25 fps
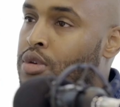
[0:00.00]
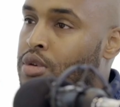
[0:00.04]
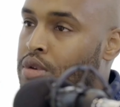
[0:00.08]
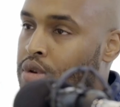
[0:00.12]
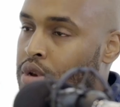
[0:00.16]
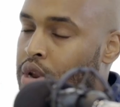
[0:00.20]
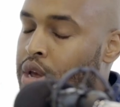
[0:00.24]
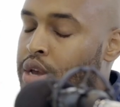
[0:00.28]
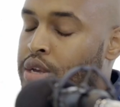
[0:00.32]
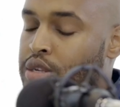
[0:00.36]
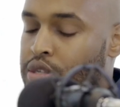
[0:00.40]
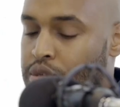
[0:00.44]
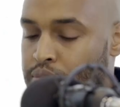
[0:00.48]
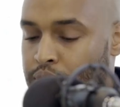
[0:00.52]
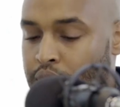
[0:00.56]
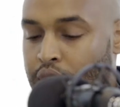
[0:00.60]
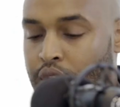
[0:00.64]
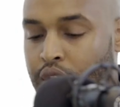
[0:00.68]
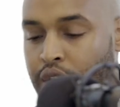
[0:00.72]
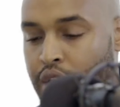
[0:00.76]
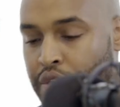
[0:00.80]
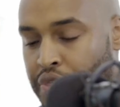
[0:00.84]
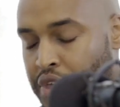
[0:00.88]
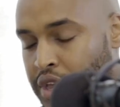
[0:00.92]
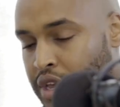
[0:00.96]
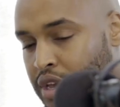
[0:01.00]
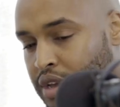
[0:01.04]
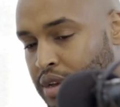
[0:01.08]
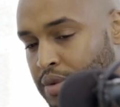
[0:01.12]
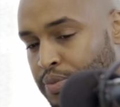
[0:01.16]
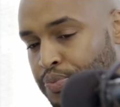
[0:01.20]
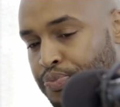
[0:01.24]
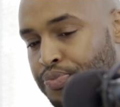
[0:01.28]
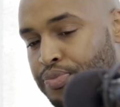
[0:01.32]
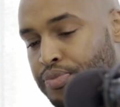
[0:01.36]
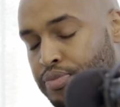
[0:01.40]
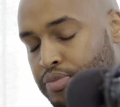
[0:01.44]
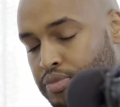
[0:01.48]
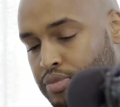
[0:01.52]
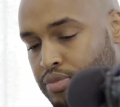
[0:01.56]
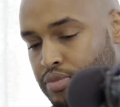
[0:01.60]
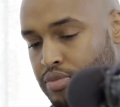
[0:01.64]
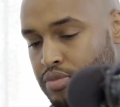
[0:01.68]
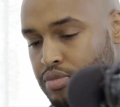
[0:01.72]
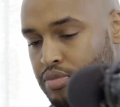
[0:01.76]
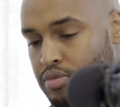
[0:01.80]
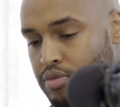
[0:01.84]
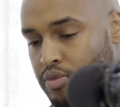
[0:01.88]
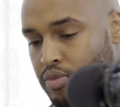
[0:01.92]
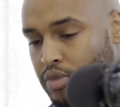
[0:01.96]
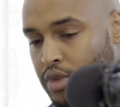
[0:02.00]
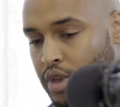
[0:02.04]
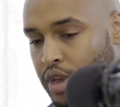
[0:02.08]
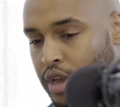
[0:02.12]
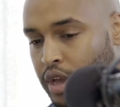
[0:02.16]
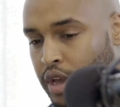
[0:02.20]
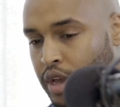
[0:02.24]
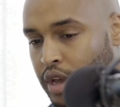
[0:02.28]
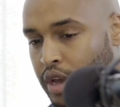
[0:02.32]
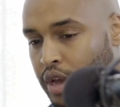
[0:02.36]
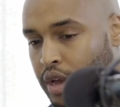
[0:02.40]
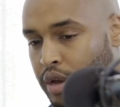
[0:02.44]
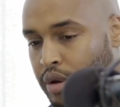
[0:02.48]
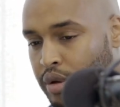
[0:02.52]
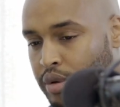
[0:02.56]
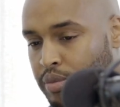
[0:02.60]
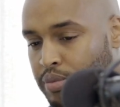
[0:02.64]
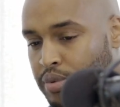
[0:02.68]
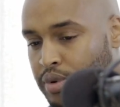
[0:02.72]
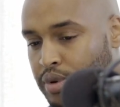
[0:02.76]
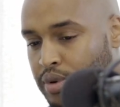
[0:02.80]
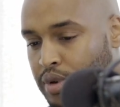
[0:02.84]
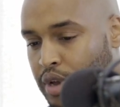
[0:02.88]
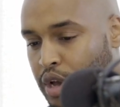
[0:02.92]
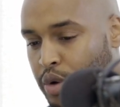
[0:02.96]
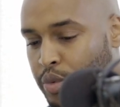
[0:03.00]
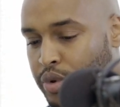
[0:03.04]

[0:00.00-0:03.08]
Nice, man. And I think I